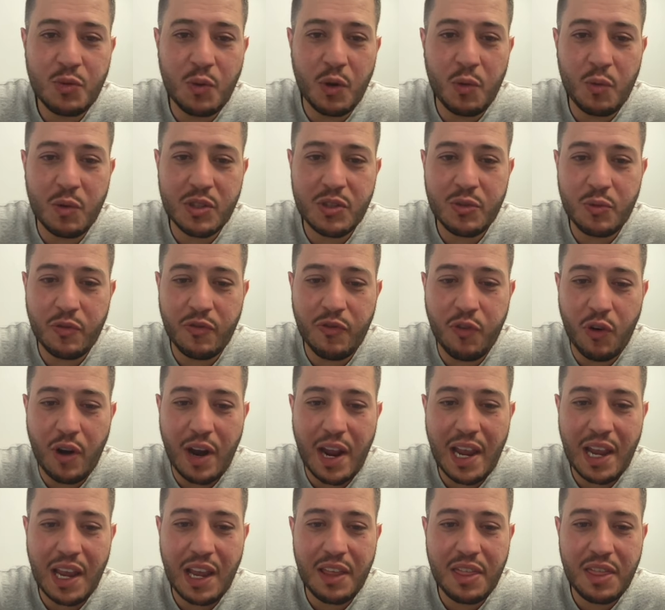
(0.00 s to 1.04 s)
one was for
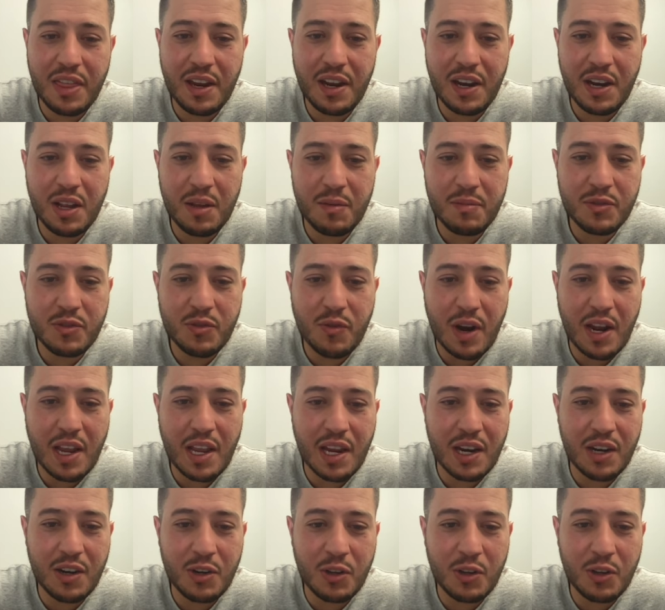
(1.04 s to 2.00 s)
8 Ethereums right here.